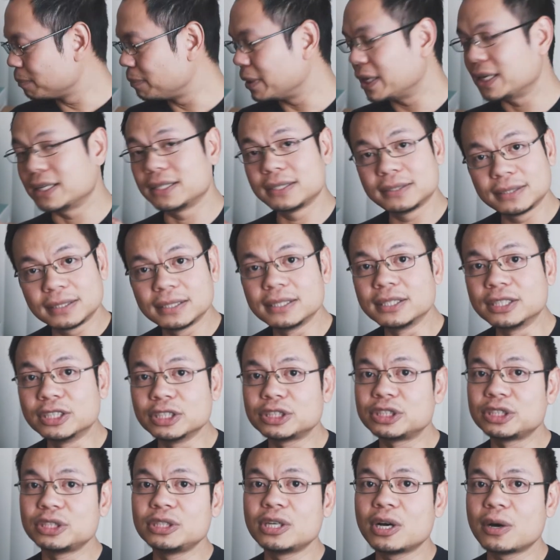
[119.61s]
But
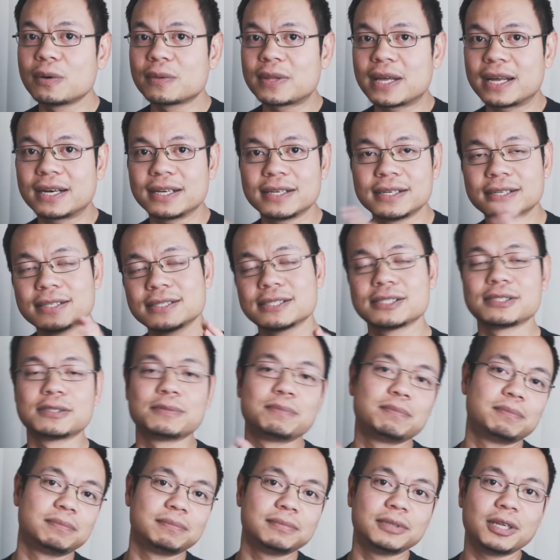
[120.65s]
good to know that it
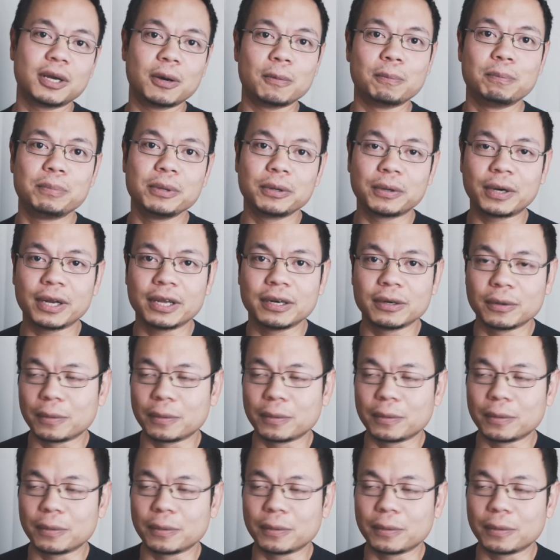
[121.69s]
is, built in